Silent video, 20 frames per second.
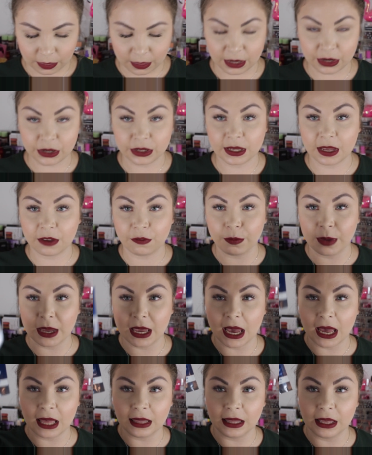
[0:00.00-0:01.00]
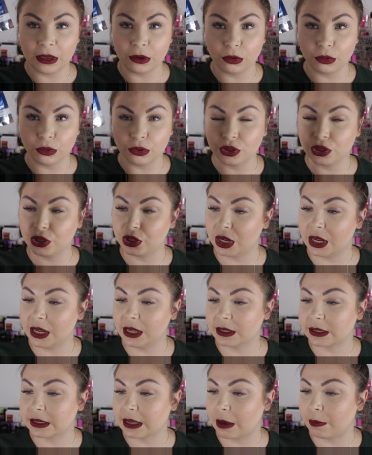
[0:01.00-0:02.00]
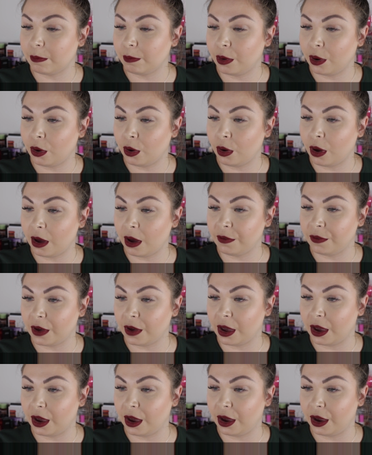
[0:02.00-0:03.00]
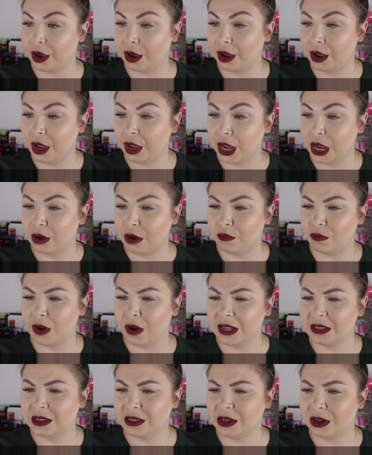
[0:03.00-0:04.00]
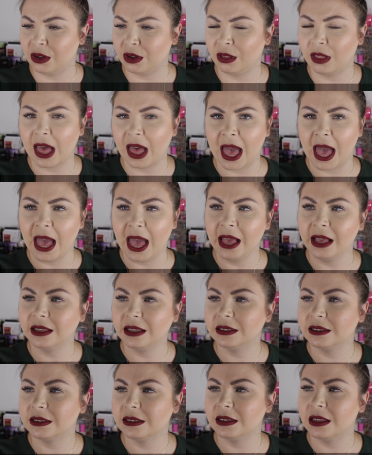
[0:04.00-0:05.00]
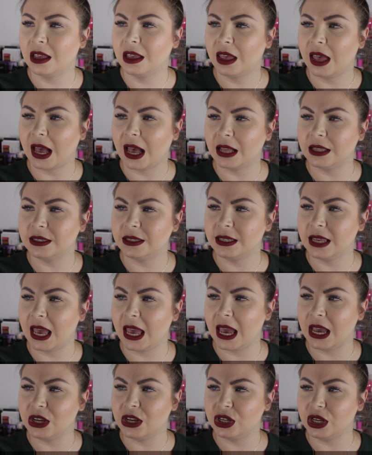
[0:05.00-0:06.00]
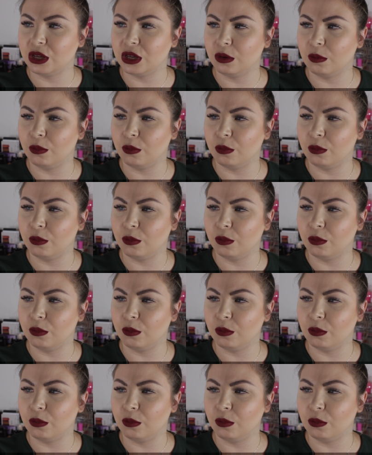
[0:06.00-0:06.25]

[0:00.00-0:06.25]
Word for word: they just give me a little sheet sample of a Retinol X anti-aging